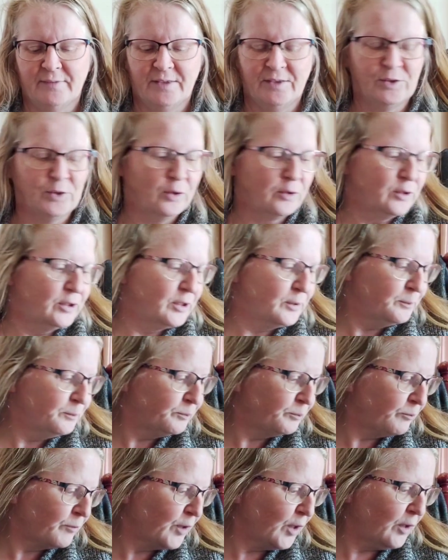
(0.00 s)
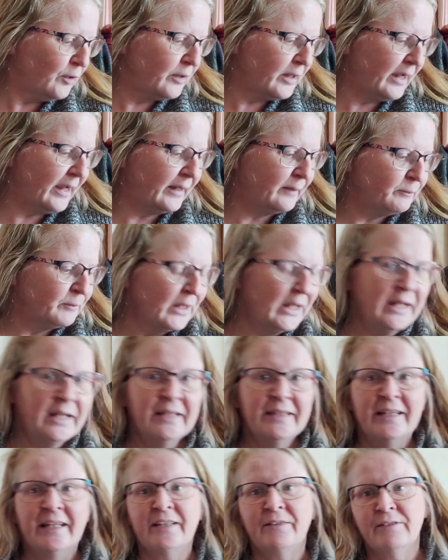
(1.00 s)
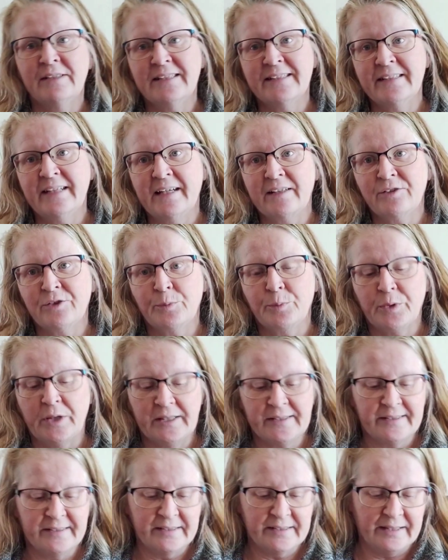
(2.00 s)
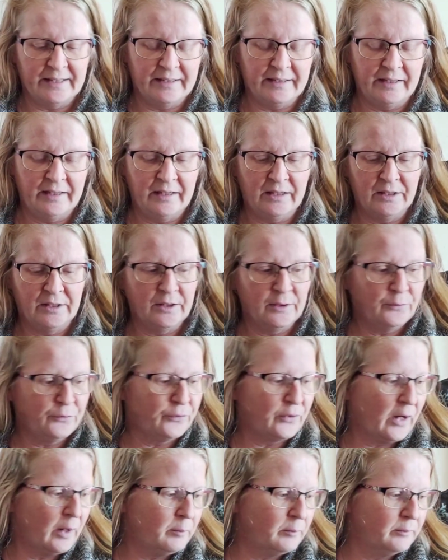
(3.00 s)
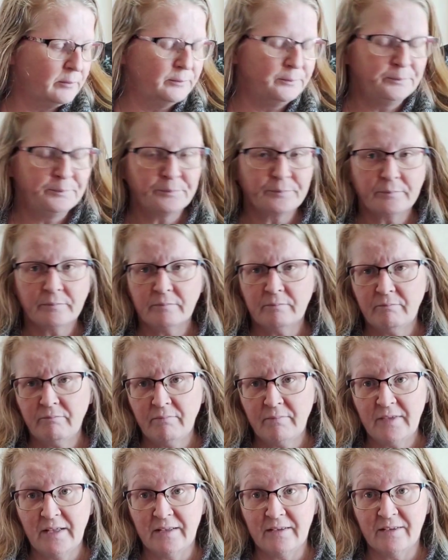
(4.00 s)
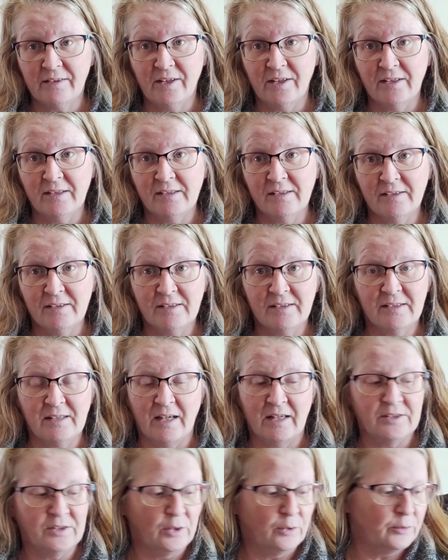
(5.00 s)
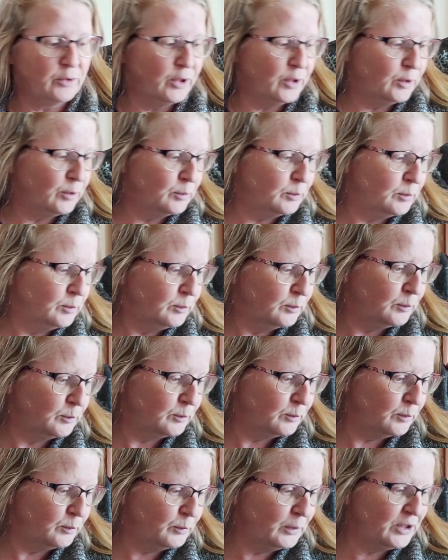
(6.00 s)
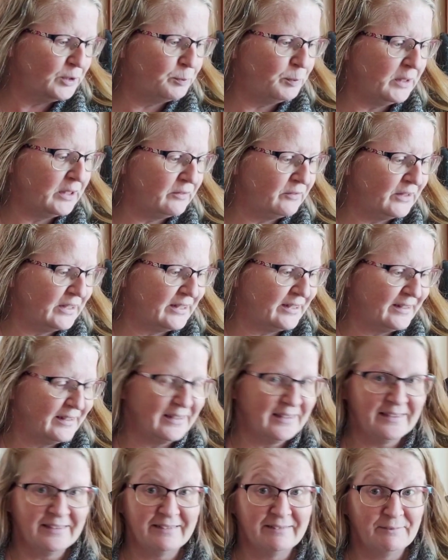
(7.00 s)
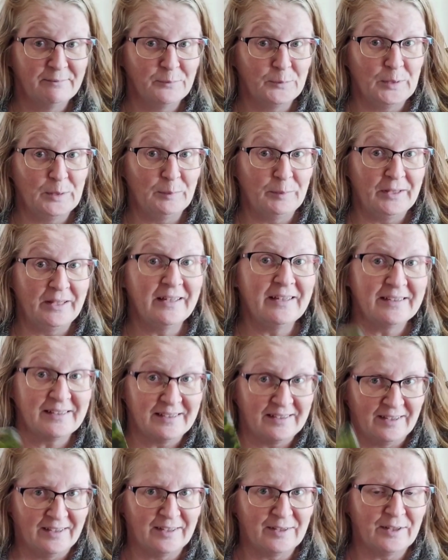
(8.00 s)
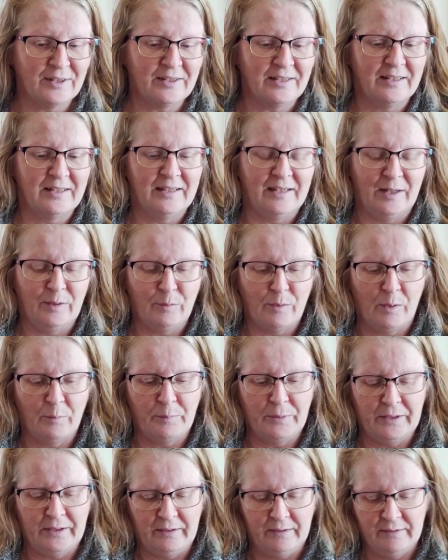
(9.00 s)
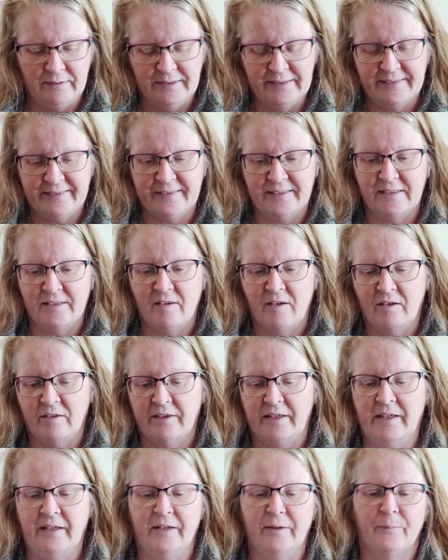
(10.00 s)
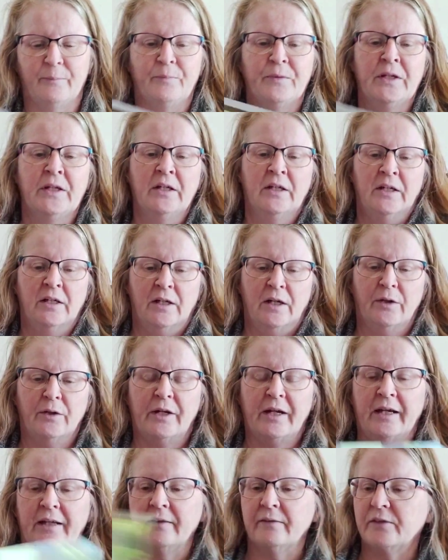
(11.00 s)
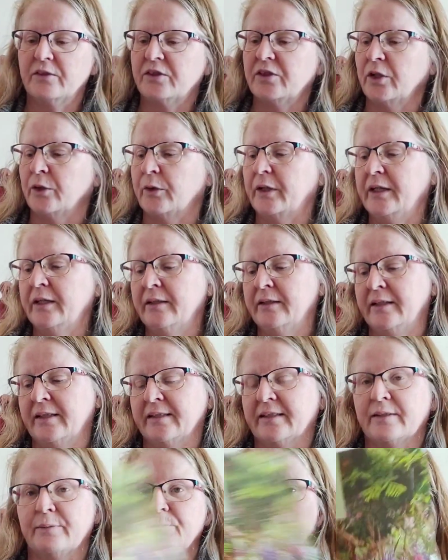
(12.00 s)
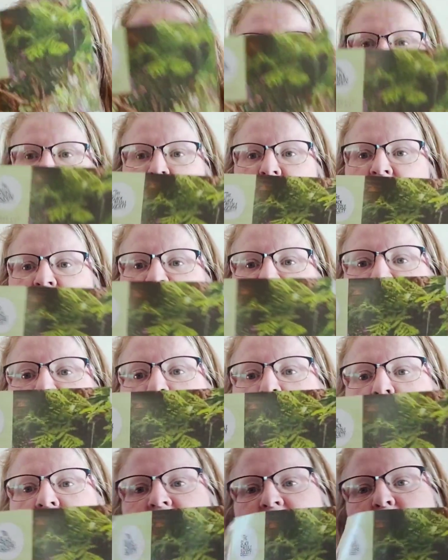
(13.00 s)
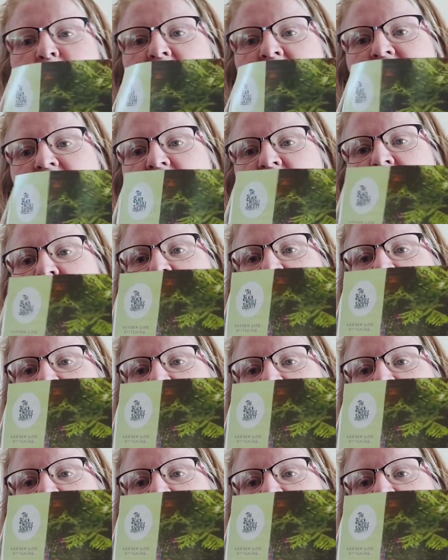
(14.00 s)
It's all good. Okay, now there is an extra present in here from the girls. I don't know which bit of it will be it, other than it won't be listed on here. Okay, so in this, we've got this gorgeous picture